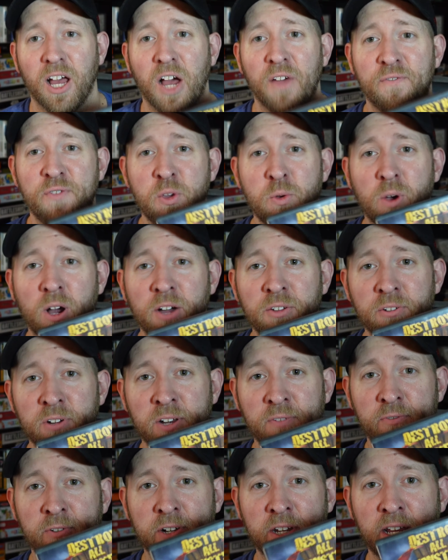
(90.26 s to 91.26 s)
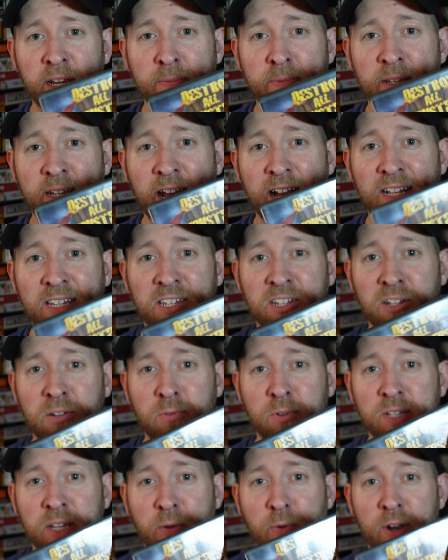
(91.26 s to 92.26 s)
A few other different types of Godzilla
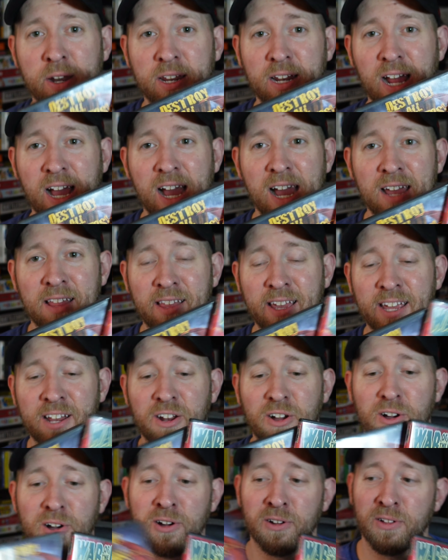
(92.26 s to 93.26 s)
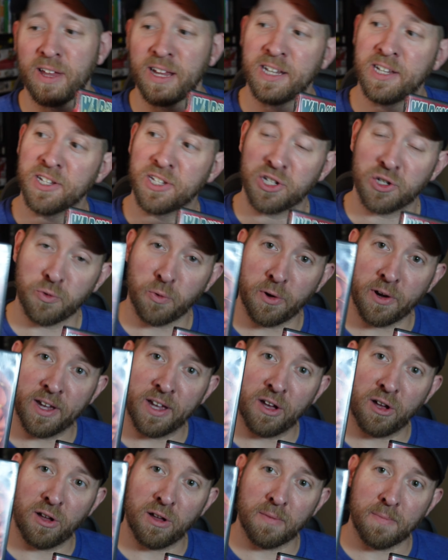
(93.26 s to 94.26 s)
ones I wanted to highlight are like
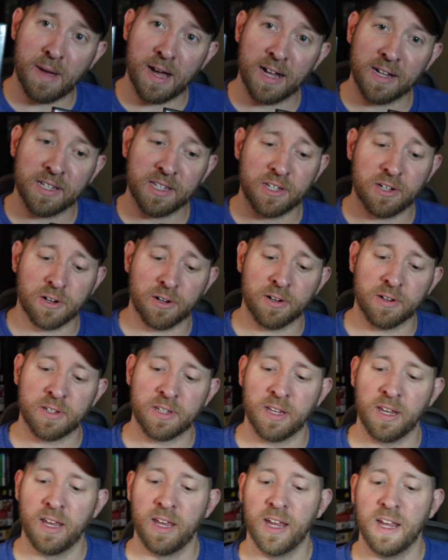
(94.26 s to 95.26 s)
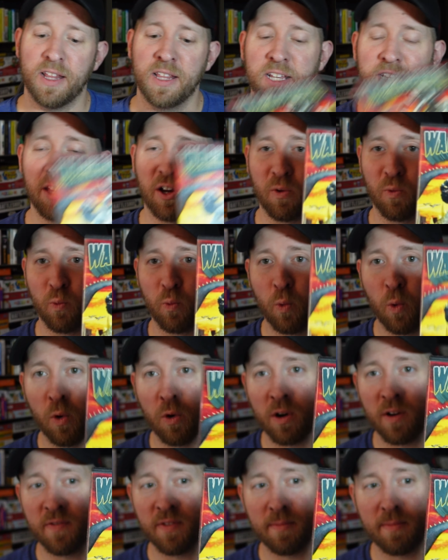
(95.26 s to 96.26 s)
Destroy All Monsters. These are
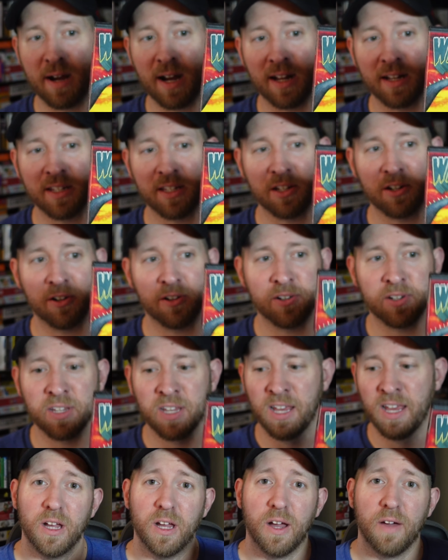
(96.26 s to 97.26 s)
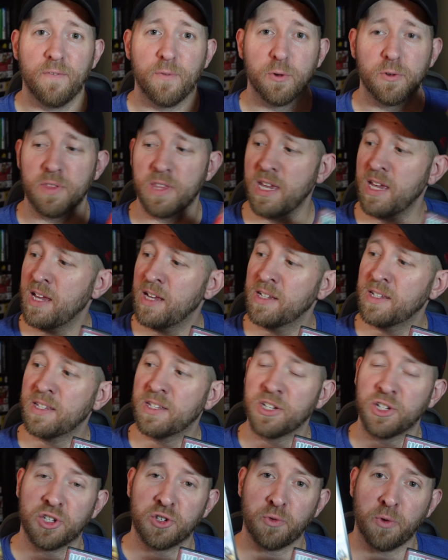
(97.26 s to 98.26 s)
War of the Monsters. For
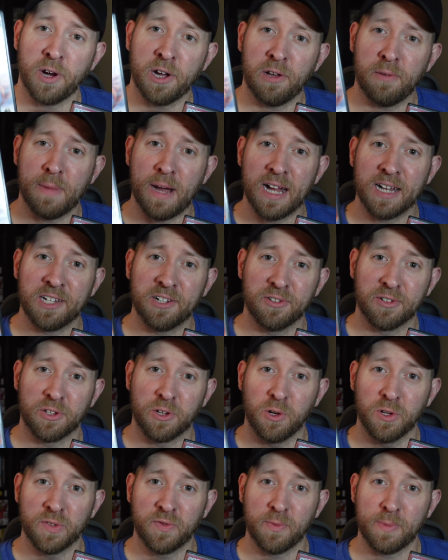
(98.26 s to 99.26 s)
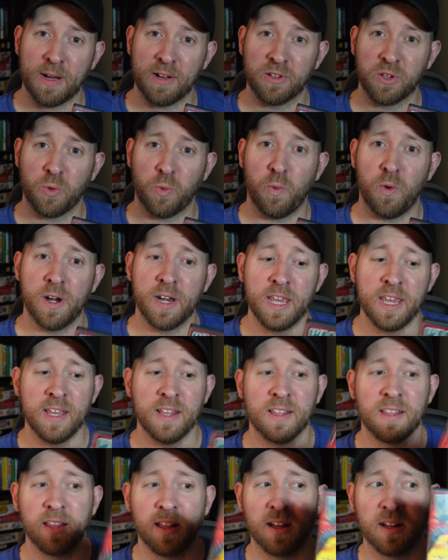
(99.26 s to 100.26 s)
these, Destroy All Monsters goes for about
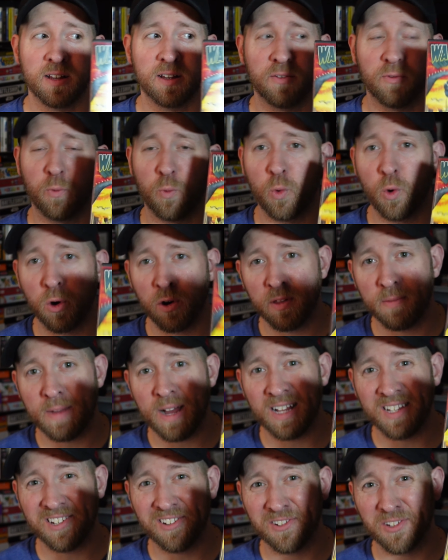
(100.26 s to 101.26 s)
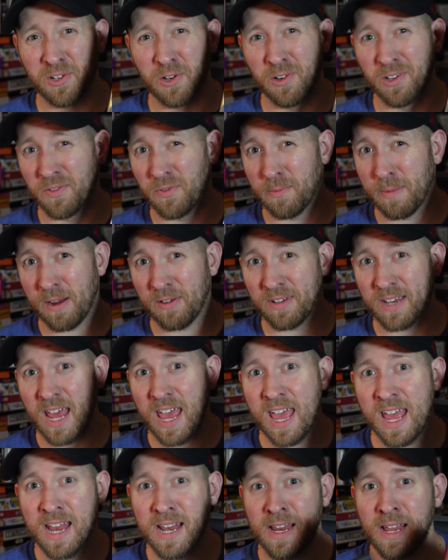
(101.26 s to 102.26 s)
20. War of the Monsters goes for about
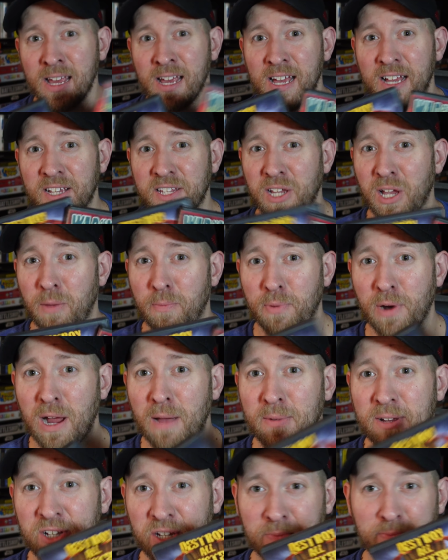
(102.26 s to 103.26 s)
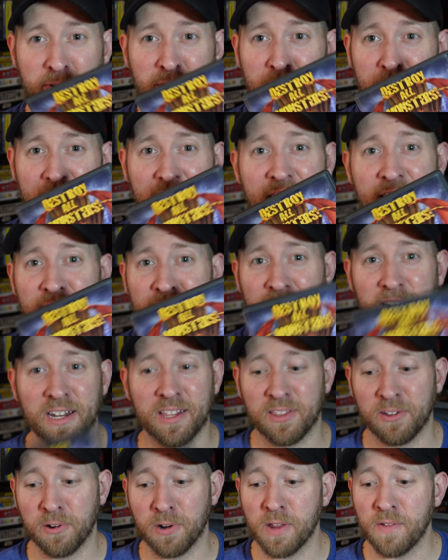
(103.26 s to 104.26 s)
10. So I'll probably just put them together and
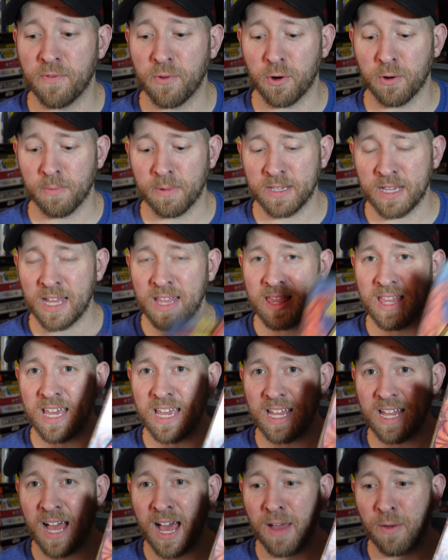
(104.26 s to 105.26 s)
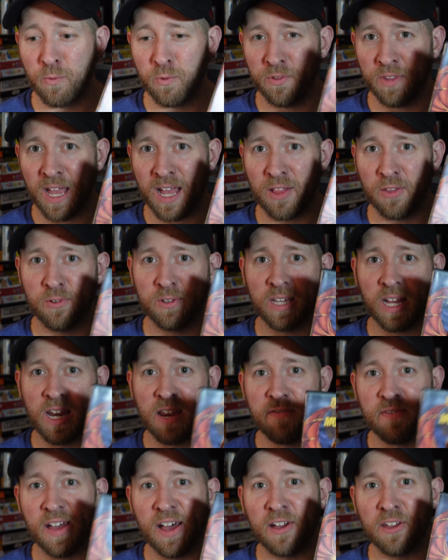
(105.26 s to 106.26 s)
get 30 for them because I think I will not lose
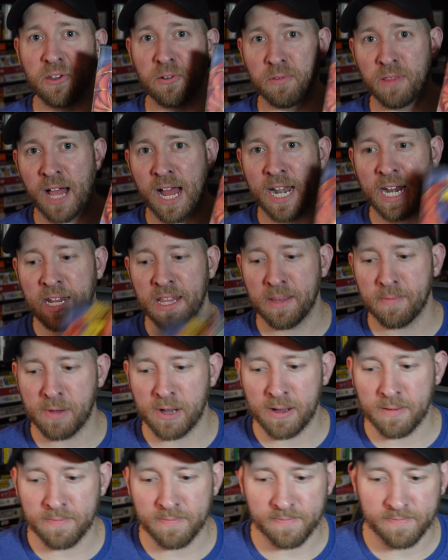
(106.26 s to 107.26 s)
any value lotting them up.